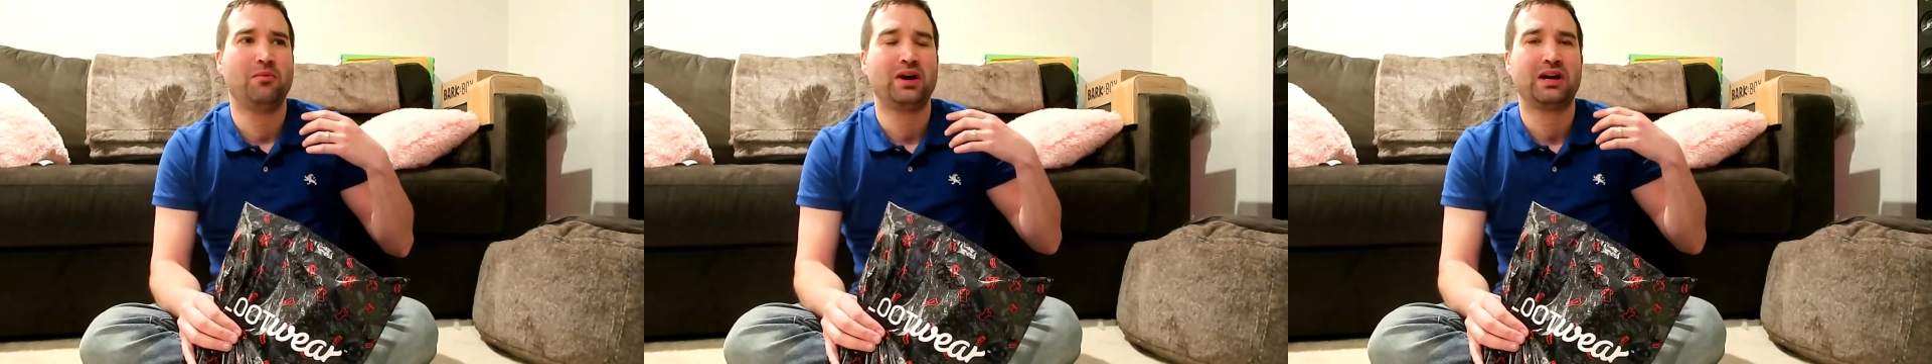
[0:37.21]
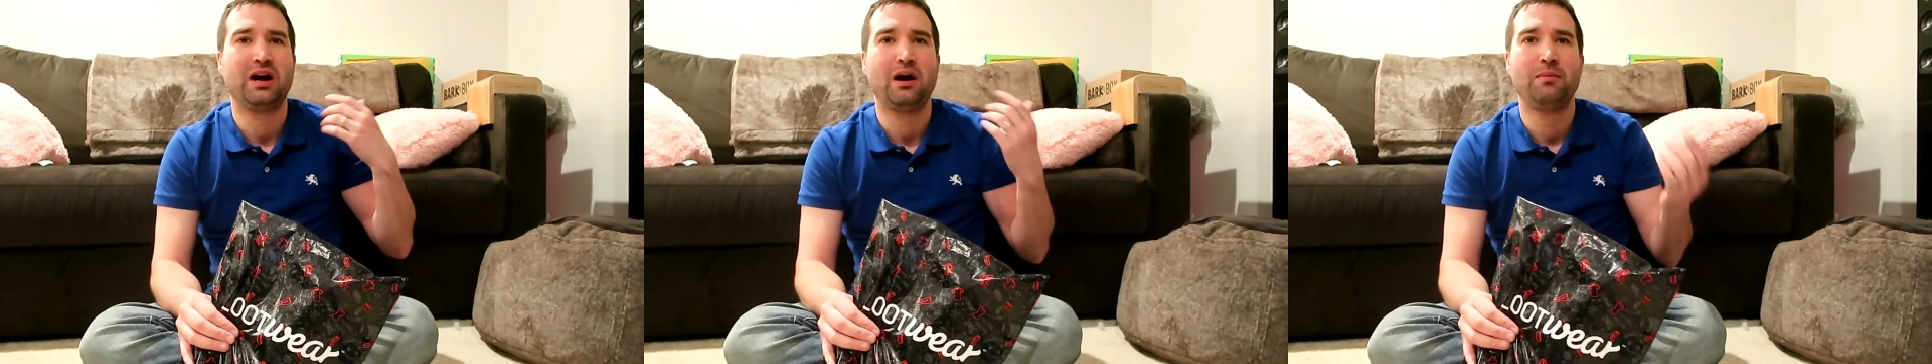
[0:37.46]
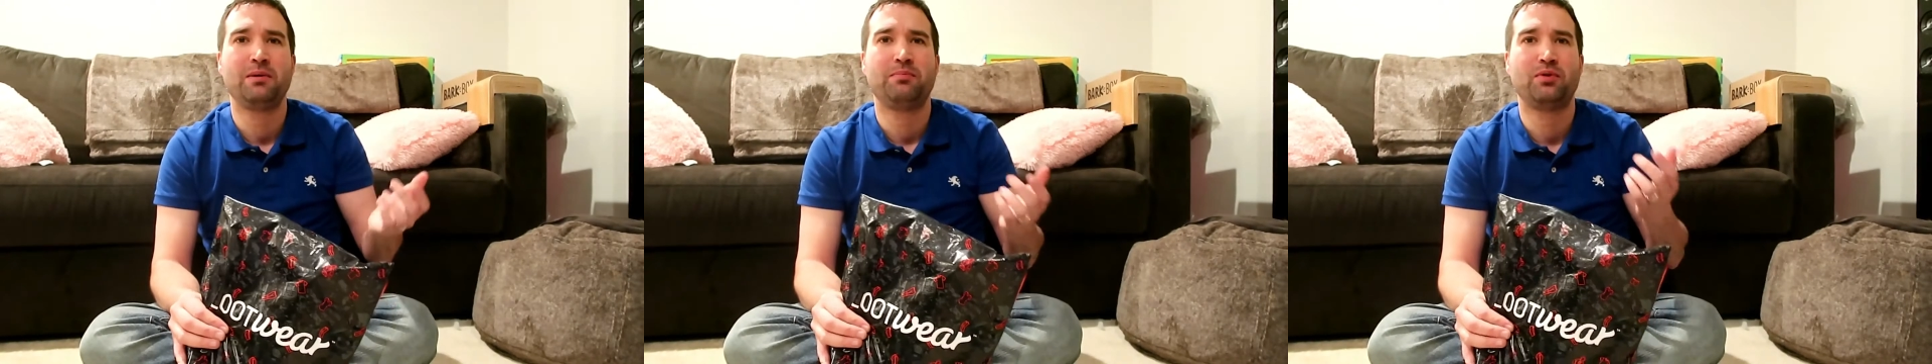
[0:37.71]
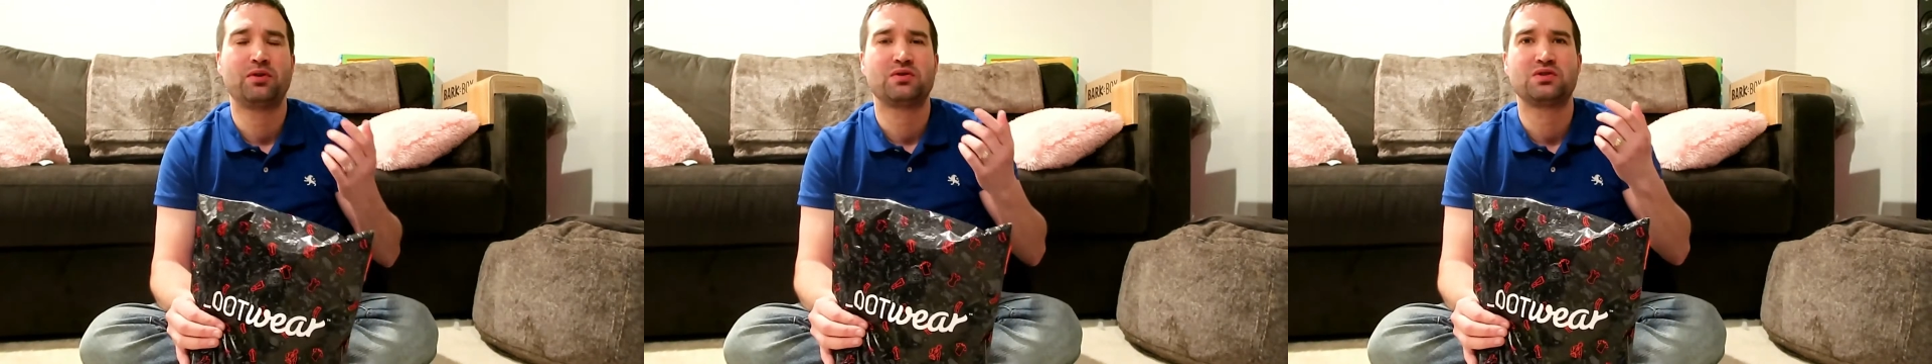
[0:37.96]
like comic
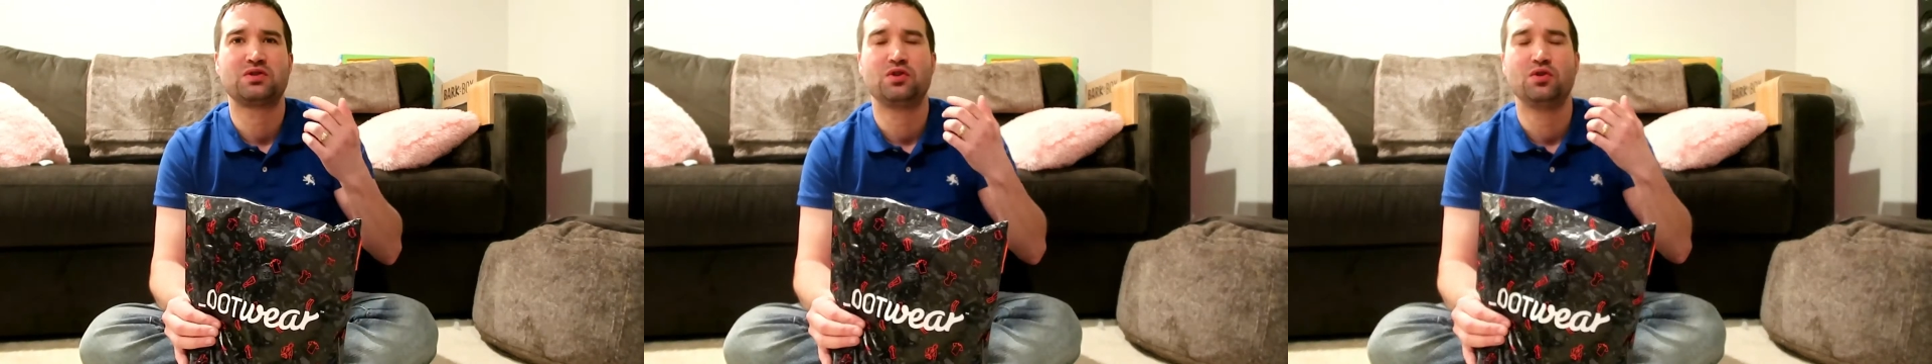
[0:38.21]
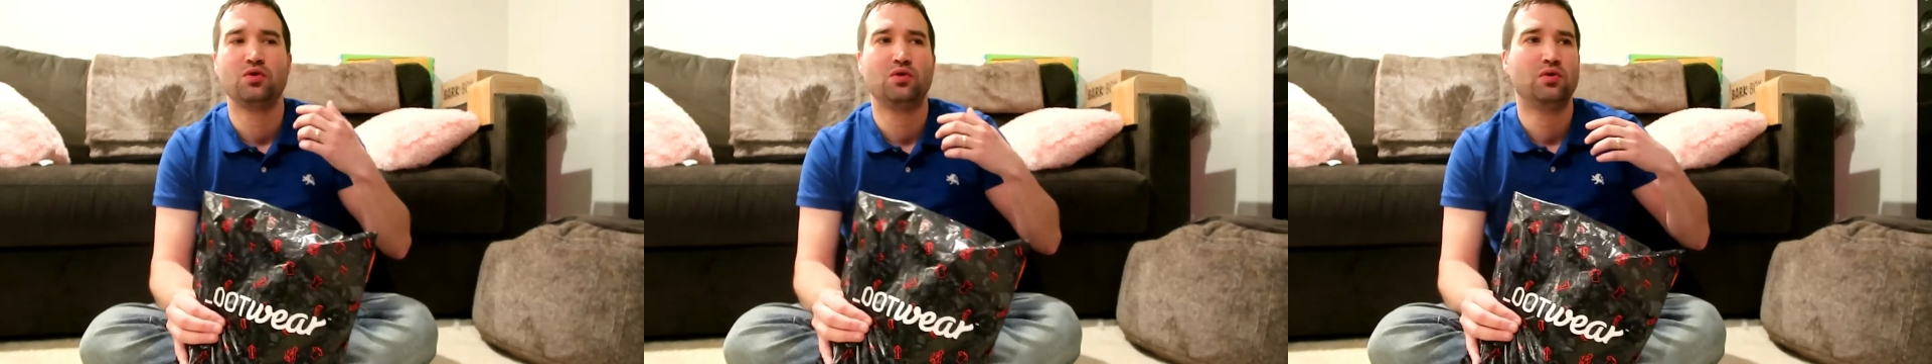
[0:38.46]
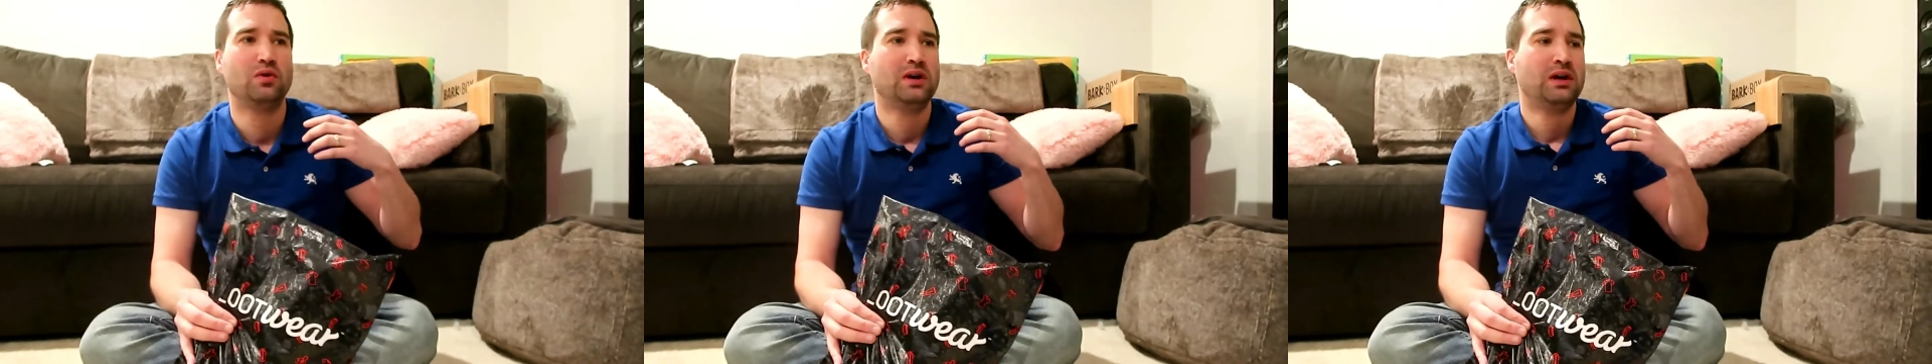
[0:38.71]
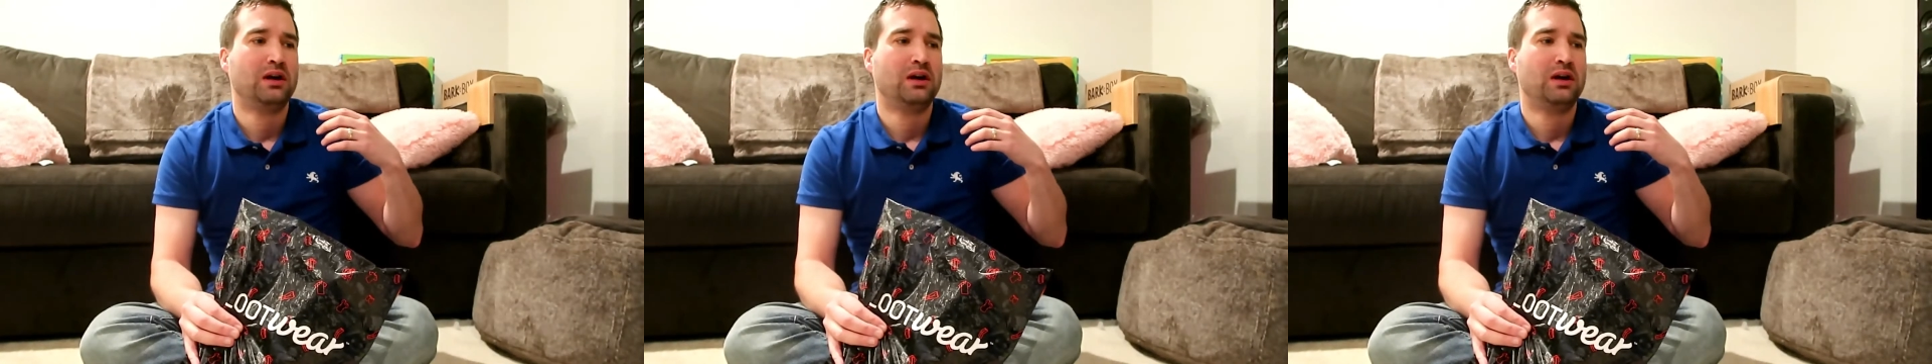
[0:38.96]
books to